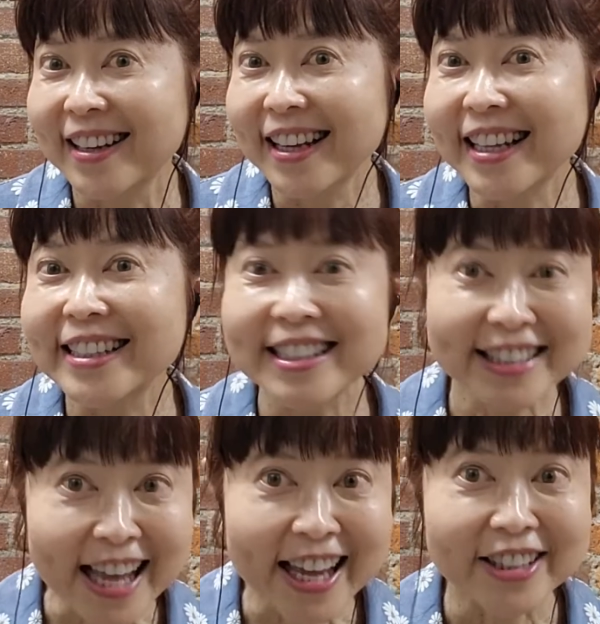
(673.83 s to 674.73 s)

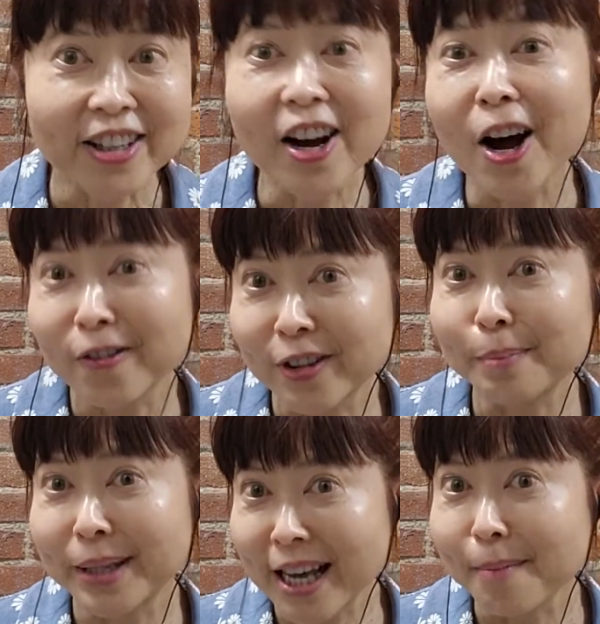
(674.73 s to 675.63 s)
instead of the
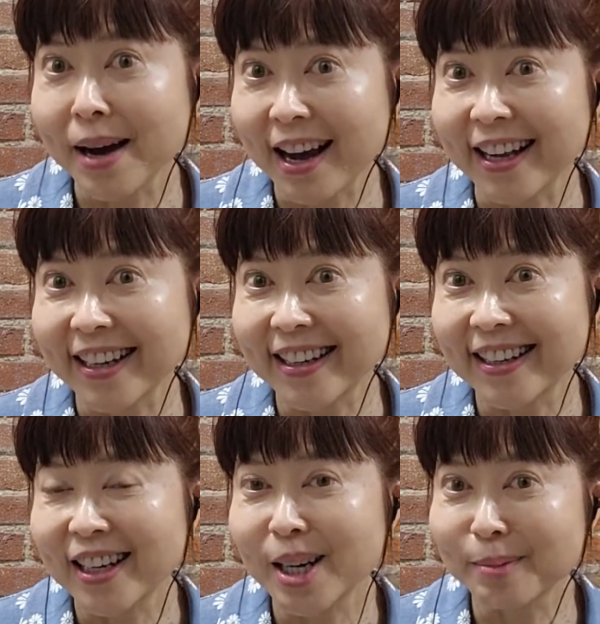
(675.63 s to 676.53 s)
BMI?
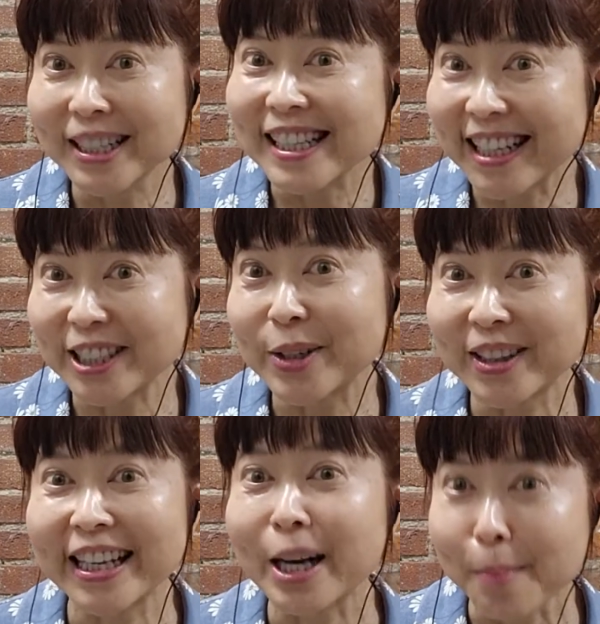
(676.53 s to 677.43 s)
I'm going to let you
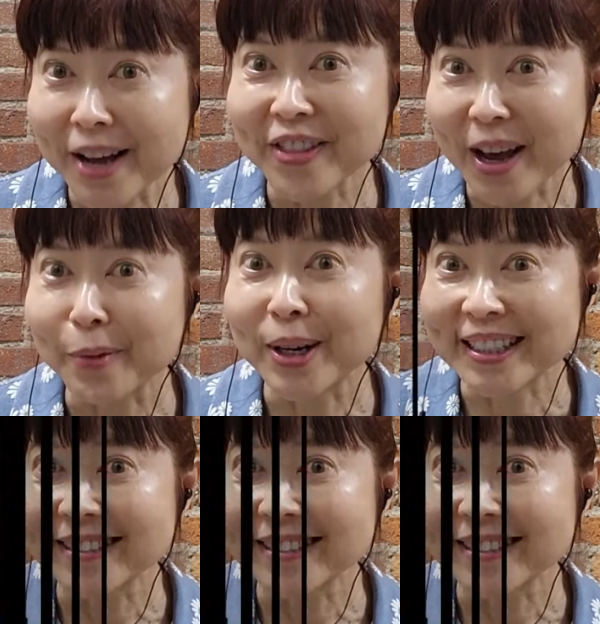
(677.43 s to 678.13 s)
think about that one.